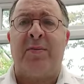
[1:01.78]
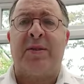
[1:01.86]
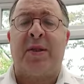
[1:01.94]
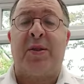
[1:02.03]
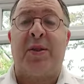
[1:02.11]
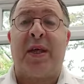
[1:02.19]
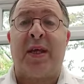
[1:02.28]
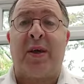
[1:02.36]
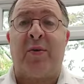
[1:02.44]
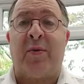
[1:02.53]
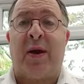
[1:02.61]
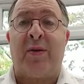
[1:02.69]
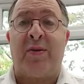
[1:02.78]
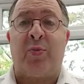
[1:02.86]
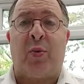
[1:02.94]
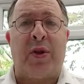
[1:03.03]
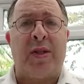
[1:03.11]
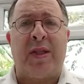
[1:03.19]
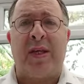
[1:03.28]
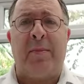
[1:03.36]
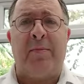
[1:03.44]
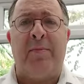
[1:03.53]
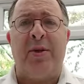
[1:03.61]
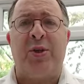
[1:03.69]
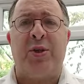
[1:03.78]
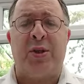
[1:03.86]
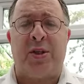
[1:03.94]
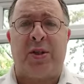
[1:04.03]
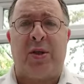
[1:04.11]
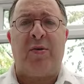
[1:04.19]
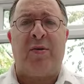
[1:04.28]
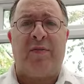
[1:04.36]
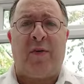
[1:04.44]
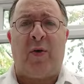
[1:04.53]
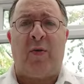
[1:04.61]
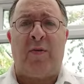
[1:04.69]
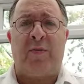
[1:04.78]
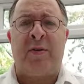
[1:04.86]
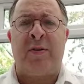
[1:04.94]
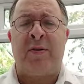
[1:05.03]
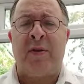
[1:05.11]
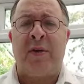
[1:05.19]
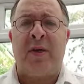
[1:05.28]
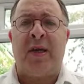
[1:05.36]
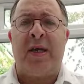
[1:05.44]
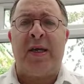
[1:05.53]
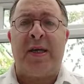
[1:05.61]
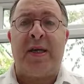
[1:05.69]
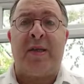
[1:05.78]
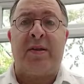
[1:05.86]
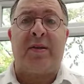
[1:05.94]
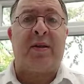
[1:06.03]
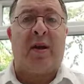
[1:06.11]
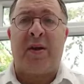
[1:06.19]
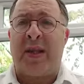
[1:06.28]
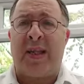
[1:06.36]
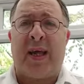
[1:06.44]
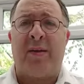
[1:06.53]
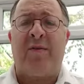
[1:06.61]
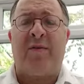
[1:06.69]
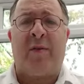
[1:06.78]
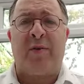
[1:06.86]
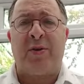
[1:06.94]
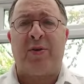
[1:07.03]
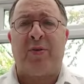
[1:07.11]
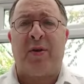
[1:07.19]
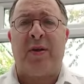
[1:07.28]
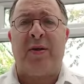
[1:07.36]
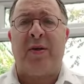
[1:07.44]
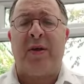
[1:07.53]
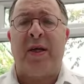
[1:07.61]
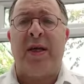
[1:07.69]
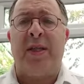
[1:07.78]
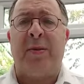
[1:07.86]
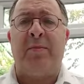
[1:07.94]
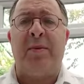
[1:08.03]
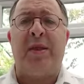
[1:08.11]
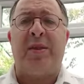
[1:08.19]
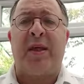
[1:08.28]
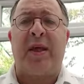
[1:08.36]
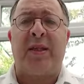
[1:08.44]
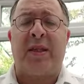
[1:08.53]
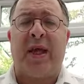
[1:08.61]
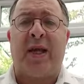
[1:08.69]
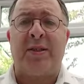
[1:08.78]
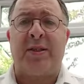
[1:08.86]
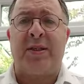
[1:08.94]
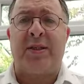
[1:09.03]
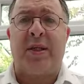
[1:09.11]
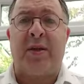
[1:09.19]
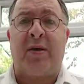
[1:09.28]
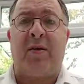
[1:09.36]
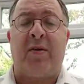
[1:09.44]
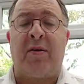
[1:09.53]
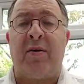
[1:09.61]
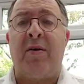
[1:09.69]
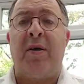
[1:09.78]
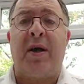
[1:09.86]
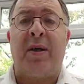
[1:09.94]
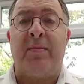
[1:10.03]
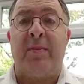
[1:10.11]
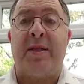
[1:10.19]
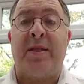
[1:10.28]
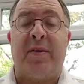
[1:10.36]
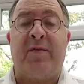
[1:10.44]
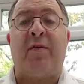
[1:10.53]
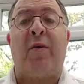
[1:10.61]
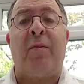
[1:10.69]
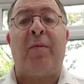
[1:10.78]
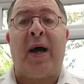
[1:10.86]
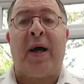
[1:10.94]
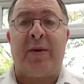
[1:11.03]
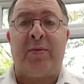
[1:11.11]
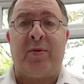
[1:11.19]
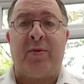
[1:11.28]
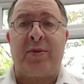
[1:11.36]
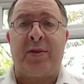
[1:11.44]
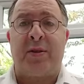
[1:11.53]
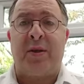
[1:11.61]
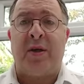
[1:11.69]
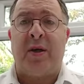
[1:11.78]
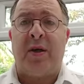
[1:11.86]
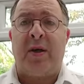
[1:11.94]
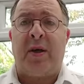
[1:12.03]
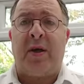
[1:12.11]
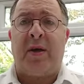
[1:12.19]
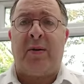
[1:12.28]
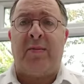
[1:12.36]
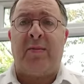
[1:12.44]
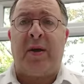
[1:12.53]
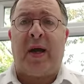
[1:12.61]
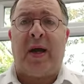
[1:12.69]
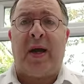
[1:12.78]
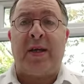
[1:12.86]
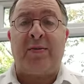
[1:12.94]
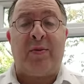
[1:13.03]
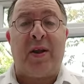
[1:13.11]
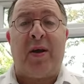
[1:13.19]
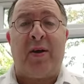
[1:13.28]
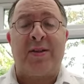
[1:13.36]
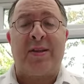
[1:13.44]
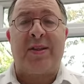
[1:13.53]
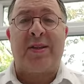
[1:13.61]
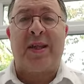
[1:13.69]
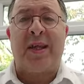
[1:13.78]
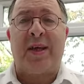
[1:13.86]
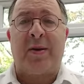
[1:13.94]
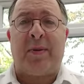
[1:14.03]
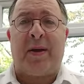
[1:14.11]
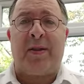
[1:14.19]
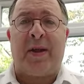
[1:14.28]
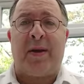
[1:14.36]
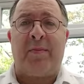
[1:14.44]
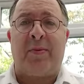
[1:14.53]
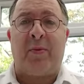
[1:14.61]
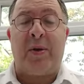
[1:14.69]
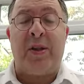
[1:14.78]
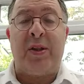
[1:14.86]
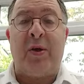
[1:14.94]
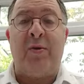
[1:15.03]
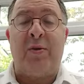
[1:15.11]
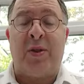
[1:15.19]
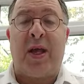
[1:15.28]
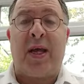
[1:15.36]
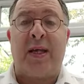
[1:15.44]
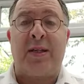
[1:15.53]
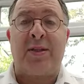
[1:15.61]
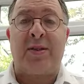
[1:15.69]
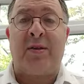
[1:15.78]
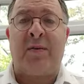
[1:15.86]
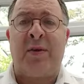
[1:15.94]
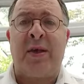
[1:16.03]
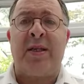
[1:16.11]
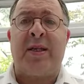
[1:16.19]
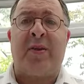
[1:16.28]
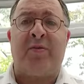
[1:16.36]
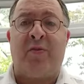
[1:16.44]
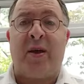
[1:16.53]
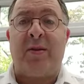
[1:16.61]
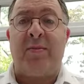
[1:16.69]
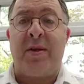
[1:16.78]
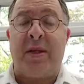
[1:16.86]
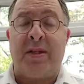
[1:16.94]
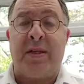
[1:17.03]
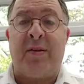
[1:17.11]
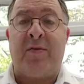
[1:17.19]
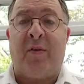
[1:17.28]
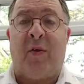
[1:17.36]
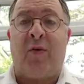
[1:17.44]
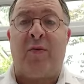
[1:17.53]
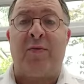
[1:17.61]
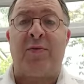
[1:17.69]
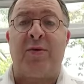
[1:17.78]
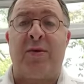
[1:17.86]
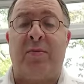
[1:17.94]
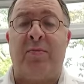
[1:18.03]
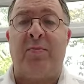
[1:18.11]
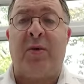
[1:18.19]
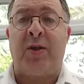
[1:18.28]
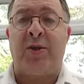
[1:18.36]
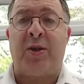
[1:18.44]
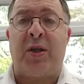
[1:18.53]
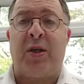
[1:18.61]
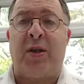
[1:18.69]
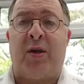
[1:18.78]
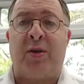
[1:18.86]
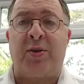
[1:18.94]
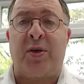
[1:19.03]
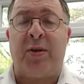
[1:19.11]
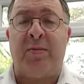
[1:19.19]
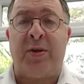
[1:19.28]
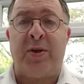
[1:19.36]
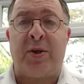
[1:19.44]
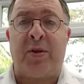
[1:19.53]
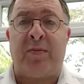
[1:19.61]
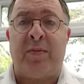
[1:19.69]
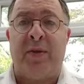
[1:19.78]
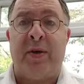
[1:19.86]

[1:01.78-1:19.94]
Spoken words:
to think around what are the emissions involved in cutting down forestry, in the methane gases that are emitted from animals. It's really hard to think about that, but we know that eating red meat involves much larger emission